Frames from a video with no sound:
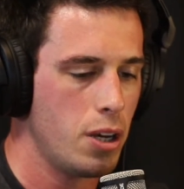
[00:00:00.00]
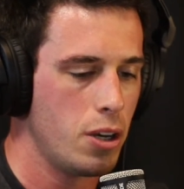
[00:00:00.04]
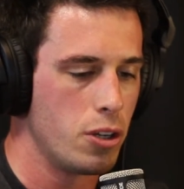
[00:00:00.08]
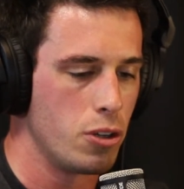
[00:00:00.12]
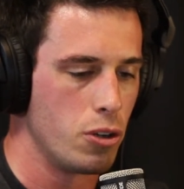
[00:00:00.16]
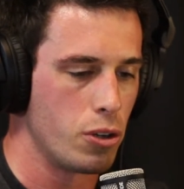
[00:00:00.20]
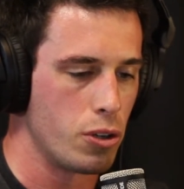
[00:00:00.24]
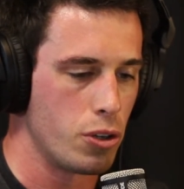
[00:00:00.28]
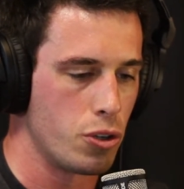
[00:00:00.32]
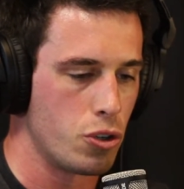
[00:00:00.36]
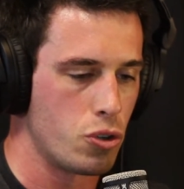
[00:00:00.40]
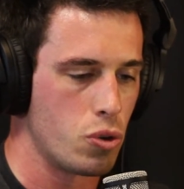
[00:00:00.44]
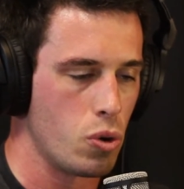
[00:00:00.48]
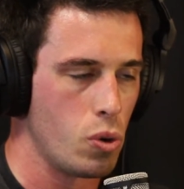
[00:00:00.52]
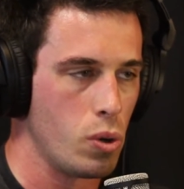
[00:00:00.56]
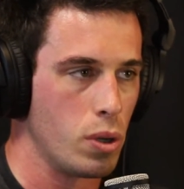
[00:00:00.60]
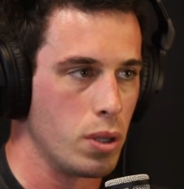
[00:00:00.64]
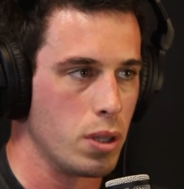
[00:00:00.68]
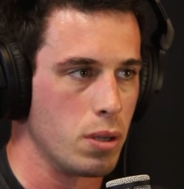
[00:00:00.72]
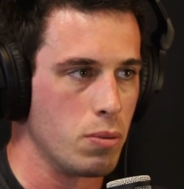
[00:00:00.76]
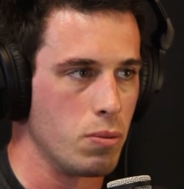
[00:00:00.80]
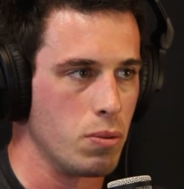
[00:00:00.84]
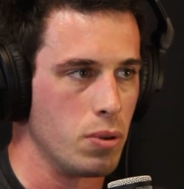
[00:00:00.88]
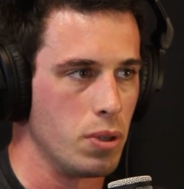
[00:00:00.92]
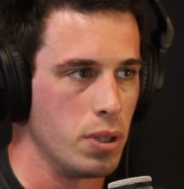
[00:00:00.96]
you're
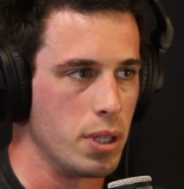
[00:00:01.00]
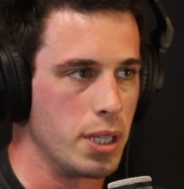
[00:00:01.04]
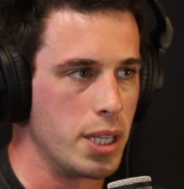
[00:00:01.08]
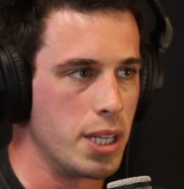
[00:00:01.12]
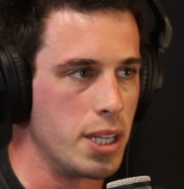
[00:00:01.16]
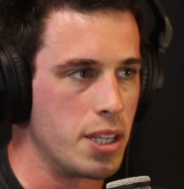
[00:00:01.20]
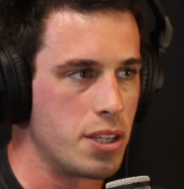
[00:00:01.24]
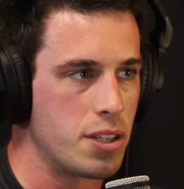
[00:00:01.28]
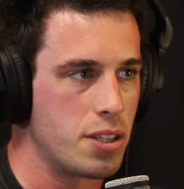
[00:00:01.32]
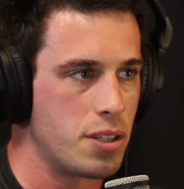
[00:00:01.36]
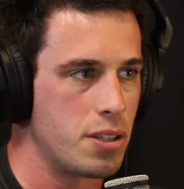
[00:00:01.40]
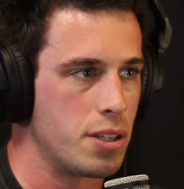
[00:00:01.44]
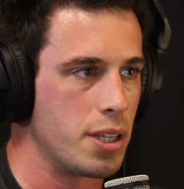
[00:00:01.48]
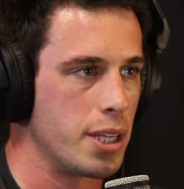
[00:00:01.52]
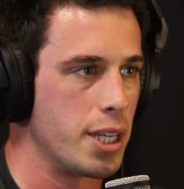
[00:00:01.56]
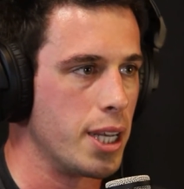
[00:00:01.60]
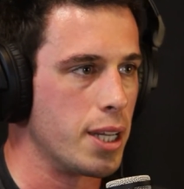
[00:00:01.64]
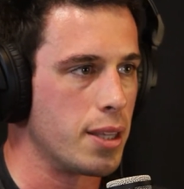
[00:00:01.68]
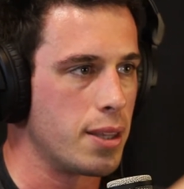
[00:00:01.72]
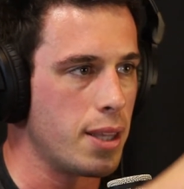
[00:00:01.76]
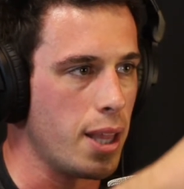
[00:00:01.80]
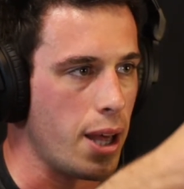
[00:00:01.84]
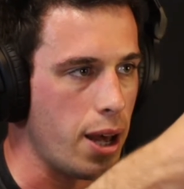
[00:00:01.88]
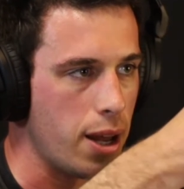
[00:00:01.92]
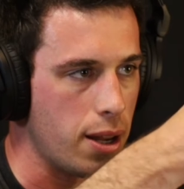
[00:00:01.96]
controlling the release to
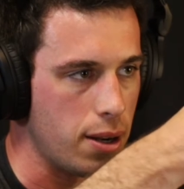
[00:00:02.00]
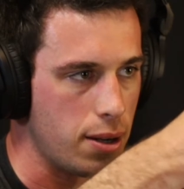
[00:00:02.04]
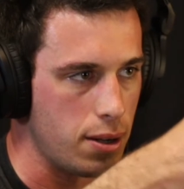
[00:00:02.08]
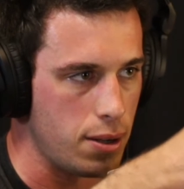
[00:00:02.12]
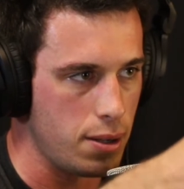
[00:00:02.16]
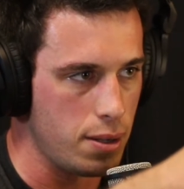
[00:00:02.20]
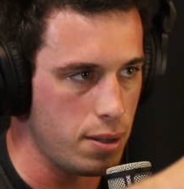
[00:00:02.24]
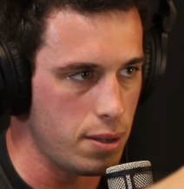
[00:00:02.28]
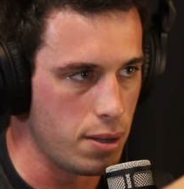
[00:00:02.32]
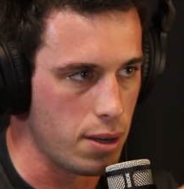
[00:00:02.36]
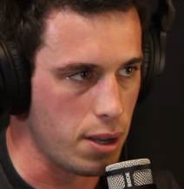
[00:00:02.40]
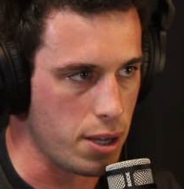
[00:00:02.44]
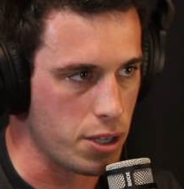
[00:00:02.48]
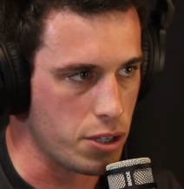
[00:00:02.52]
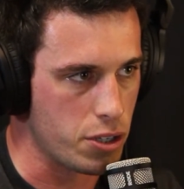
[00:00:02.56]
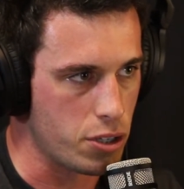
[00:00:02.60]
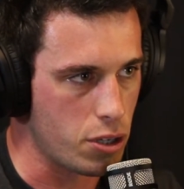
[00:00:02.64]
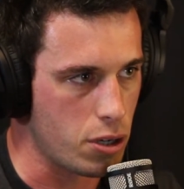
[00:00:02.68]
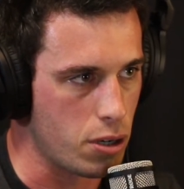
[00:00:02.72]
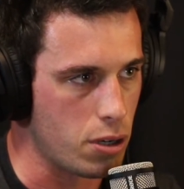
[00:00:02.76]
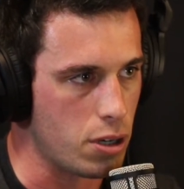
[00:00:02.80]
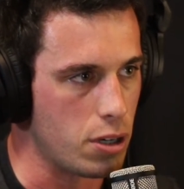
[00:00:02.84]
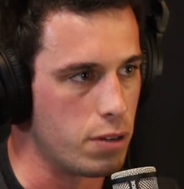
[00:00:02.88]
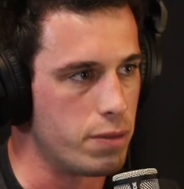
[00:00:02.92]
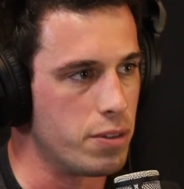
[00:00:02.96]
get that nice
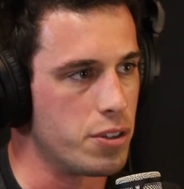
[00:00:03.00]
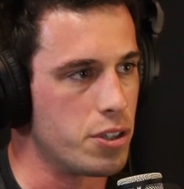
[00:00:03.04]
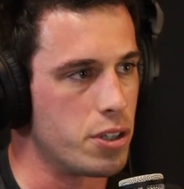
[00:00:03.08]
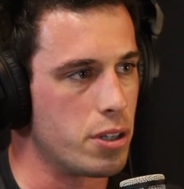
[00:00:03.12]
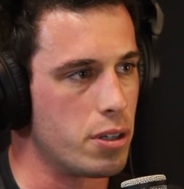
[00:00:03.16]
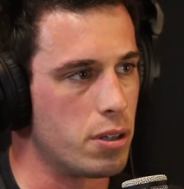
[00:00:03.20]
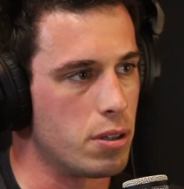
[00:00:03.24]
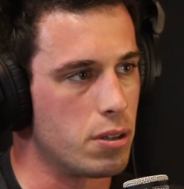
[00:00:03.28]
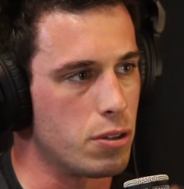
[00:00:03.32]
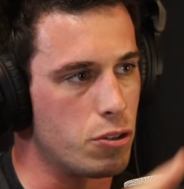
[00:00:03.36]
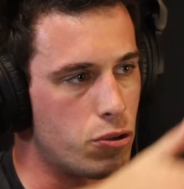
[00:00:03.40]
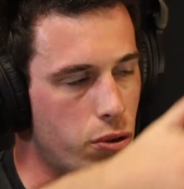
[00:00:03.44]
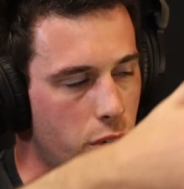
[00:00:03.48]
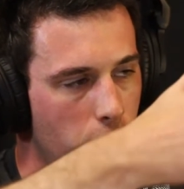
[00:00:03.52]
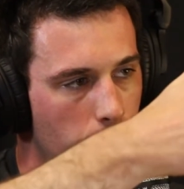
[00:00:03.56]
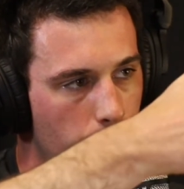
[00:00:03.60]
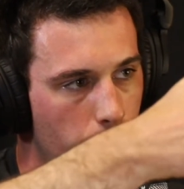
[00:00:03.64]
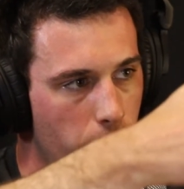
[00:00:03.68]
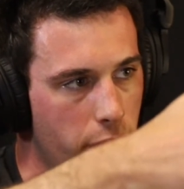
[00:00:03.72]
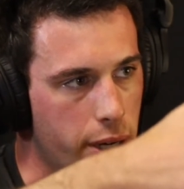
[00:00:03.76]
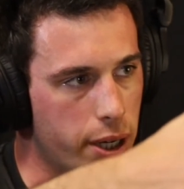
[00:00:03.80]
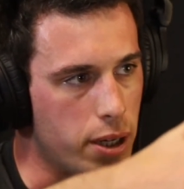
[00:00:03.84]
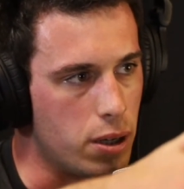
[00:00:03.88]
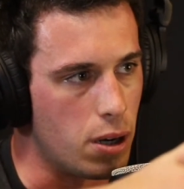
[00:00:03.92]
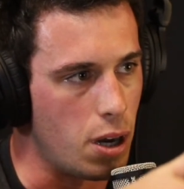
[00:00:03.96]
curve as you're trail
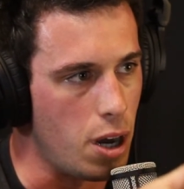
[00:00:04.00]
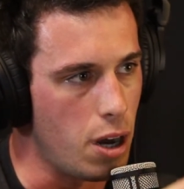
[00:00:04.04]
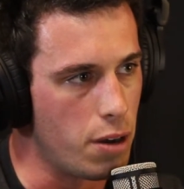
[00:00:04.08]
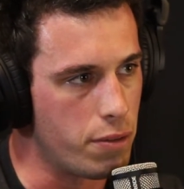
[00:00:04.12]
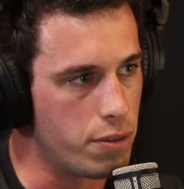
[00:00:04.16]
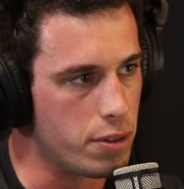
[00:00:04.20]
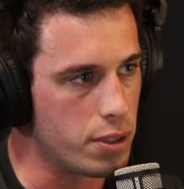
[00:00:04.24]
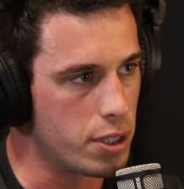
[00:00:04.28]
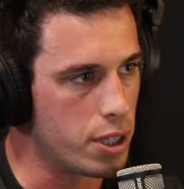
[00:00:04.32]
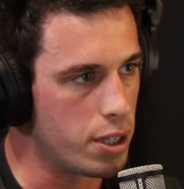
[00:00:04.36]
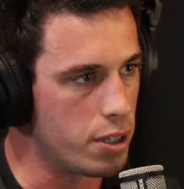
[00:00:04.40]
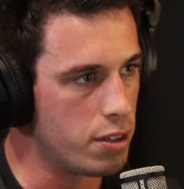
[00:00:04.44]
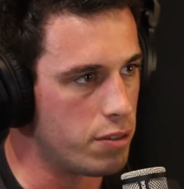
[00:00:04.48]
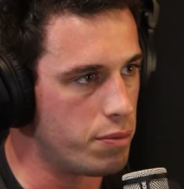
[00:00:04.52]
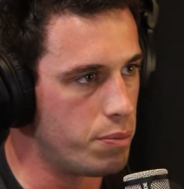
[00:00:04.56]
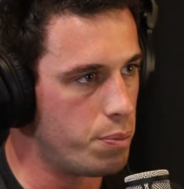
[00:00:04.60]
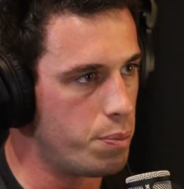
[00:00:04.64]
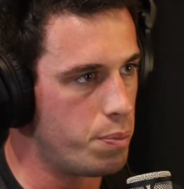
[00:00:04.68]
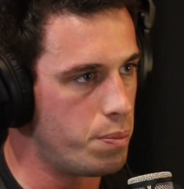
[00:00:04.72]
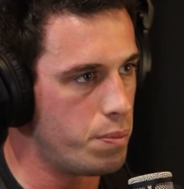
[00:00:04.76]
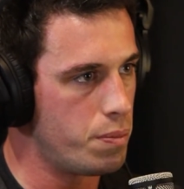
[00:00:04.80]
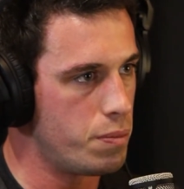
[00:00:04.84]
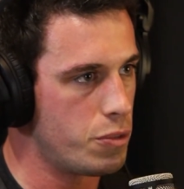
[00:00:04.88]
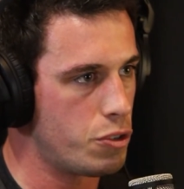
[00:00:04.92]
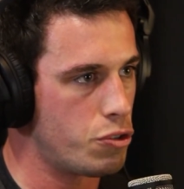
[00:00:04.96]
braking off and kind of
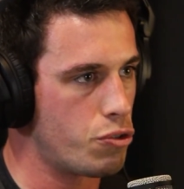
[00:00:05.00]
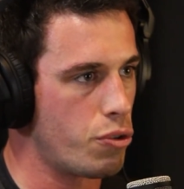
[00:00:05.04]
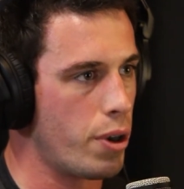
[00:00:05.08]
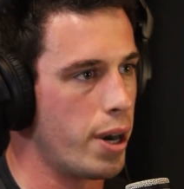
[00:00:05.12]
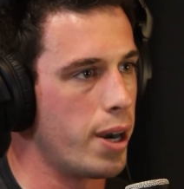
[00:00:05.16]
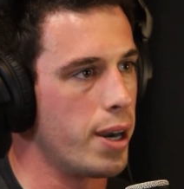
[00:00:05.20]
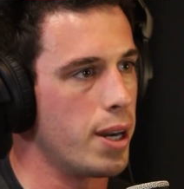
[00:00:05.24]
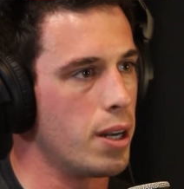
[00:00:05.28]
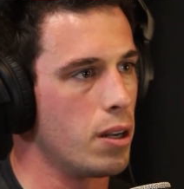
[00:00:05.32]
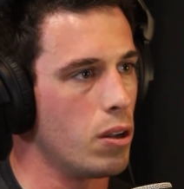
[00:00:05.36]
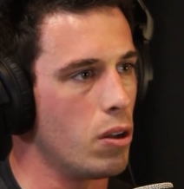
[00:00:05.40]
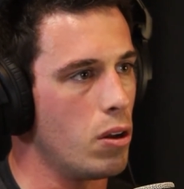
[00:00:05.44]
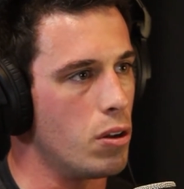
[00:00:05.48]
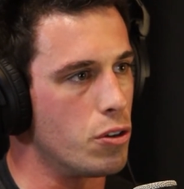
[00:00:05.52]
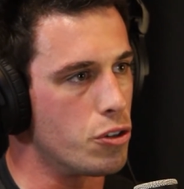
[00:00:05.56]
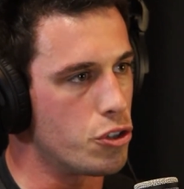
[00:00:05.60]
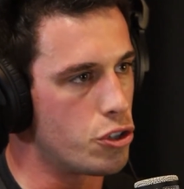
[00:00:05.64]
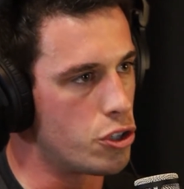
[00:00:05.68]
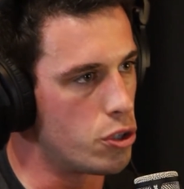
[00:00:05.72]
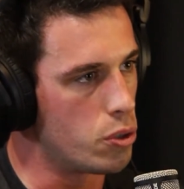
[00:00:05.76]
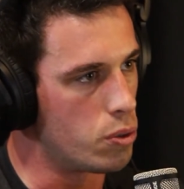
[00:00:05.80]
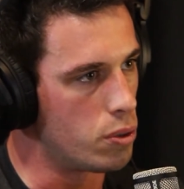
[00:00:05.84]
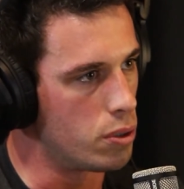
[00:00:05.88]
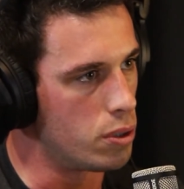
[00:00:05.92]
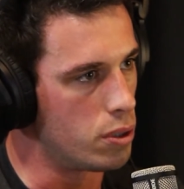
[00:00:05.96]
trading
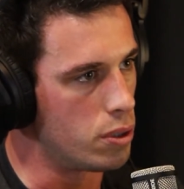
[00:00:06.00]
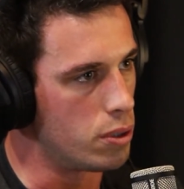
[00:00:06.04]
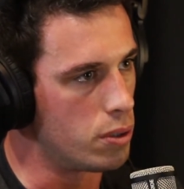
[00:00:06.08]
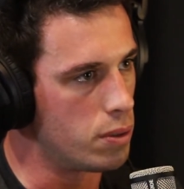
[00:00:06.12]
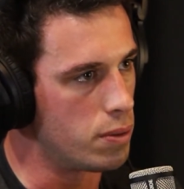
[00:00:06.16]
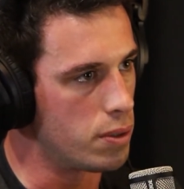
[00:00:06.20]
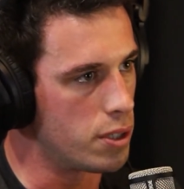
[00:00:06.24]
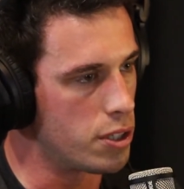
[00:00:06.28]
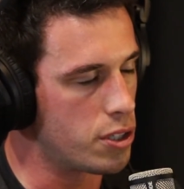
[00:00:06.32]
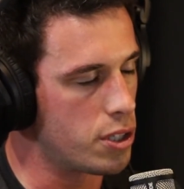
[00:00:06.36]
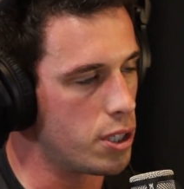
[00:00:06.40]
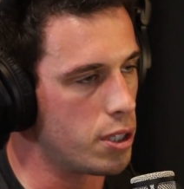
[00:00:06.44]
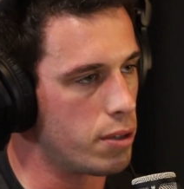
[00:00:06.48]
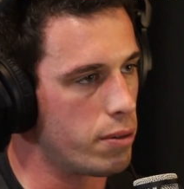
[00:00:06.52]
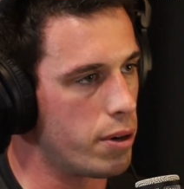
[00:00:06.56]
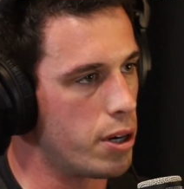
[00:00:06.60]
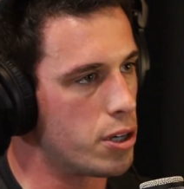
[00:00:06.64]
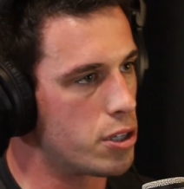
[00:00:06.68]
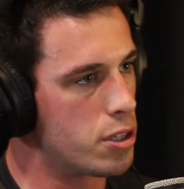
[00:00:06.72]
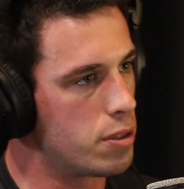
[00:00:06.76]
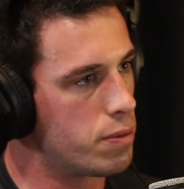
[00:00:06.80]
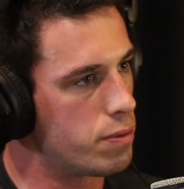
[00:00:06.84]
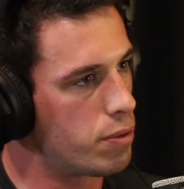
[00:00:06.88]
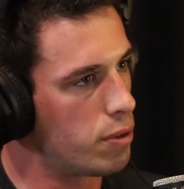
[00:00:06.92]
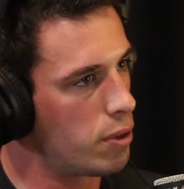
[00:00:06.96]
longitudinal
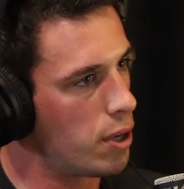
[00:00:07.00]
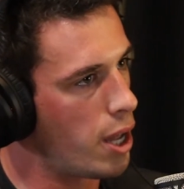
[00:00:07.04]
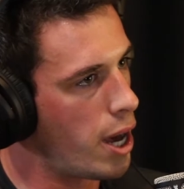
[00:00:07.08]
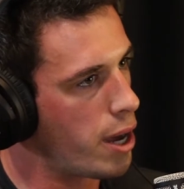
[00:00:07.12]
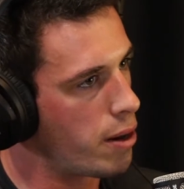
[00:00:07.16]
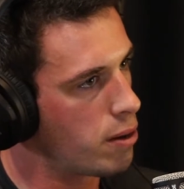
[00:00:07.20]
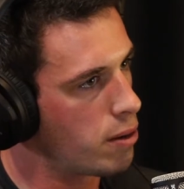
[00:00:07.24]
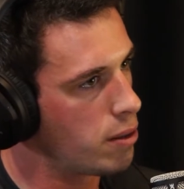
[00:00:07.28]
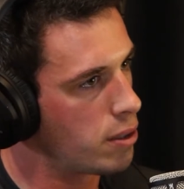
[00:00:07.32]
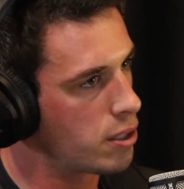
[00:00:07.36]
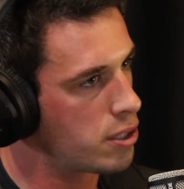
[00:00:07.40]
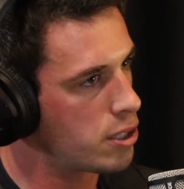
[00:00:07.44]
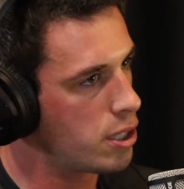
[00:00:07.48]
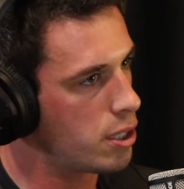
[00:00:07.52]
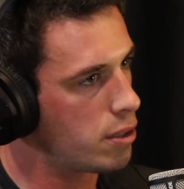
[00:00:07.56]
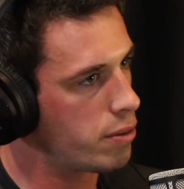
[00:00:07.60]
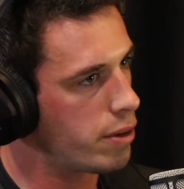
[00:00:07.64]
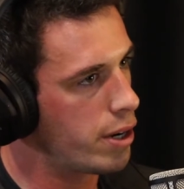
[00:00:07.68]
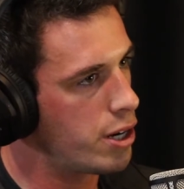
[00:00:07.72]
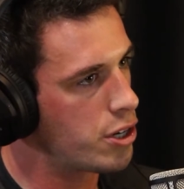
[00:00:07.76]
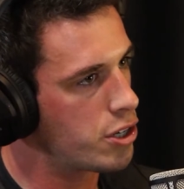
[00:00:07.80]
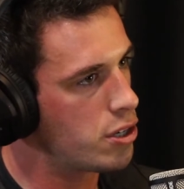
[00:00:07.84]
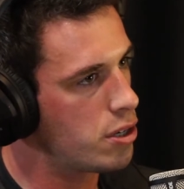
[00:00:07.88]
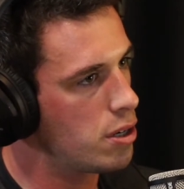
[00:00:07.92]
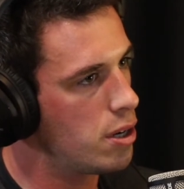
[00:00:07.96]
acceleration for lateral
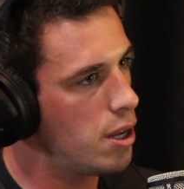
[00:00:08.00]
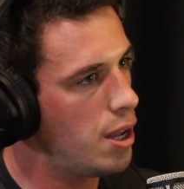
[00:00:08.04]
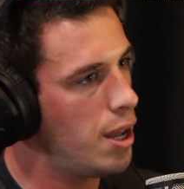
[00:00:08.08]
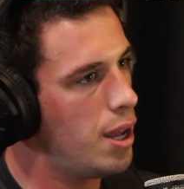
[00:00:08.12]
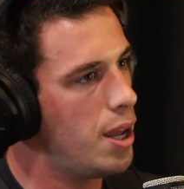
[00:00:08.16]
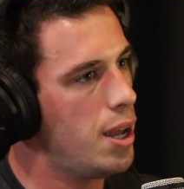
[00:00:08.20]
acceleration.